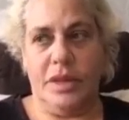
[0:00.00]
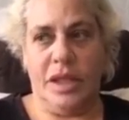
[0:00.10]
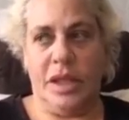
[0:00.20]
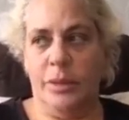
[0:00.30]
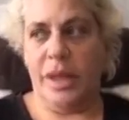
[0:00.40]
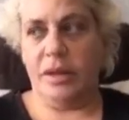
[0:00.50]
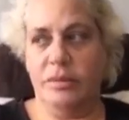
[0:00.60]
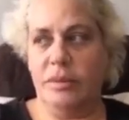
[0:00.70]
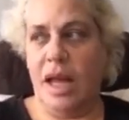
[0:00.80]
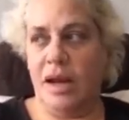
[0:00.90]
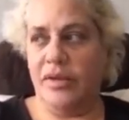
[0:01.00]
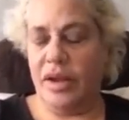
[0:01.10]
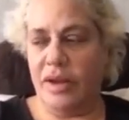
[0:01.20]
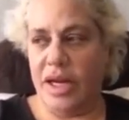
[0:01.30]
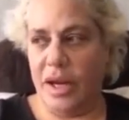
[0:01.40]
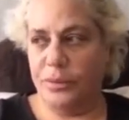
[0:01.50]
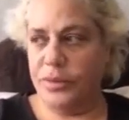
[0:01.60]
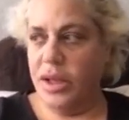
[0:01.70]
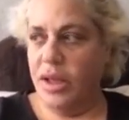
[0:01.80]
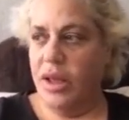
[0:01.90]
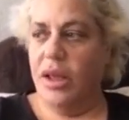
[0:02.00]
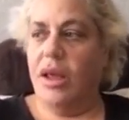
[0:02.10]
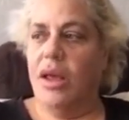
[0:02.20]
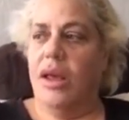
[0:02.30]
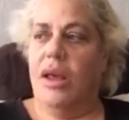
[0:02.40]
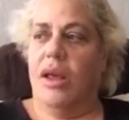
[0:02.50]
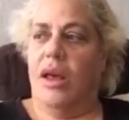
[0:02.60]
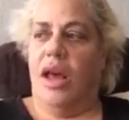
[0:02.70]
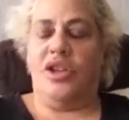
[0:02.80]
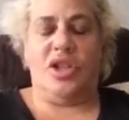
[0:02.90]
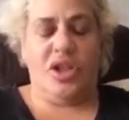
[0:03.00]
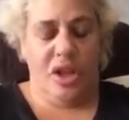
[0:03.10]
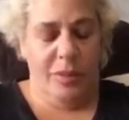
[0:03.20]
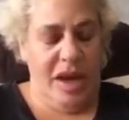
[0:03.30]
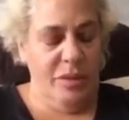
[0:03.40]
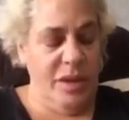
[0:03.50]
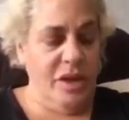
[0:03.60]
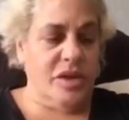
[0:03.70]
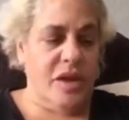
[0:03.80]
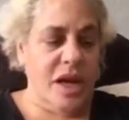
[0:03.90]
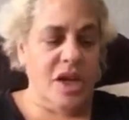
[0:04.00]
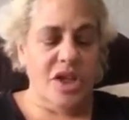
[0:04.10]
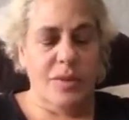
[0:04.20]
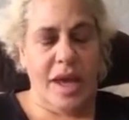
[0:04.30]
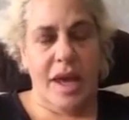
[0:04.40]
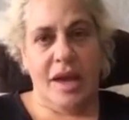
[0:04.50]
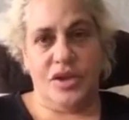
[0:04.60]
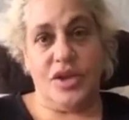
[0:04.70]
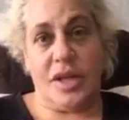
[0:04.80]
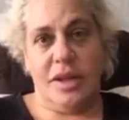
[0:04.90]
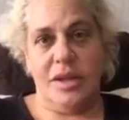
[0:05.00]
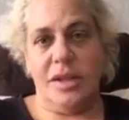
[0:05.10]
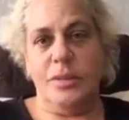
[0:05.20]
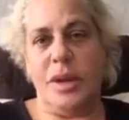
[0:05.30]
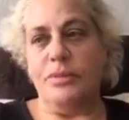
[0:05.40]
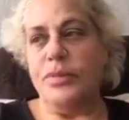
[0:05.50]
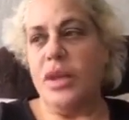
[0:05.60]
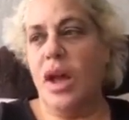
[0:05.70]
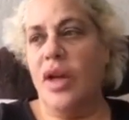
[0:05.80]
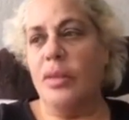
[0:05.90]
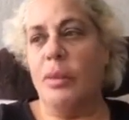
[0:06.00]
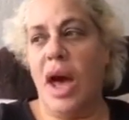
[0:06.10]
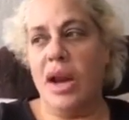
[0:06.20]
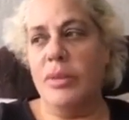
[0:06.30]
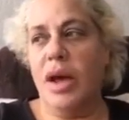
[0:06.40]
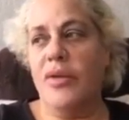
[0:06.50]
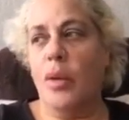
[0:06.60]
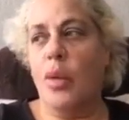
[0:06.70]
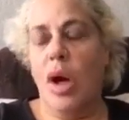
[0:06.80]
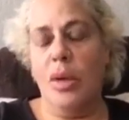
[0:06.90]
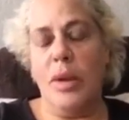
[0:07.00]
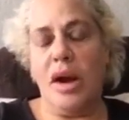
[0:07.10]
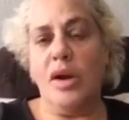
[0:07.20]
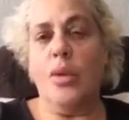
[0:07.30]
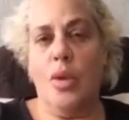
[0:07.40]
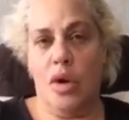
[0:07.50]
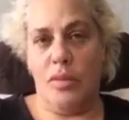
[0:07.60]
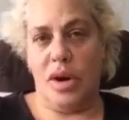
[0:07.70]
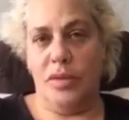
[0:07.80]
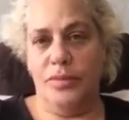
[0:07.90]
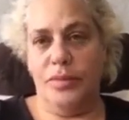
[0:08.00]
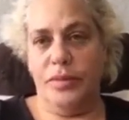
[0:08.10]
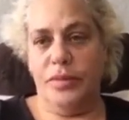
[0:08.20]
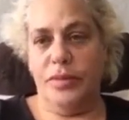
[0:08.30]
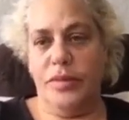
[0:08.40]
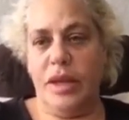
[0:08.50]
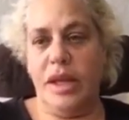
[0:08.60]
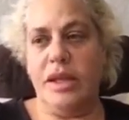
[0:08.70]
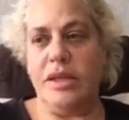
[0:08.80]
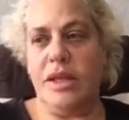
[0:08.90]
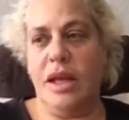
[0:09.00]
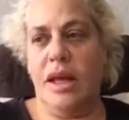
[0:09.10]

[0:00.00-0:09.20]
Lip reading: a little bit out of it right now. I just took a pain pill so that I can do my exercises. But on the bottom of a Walmart warmer is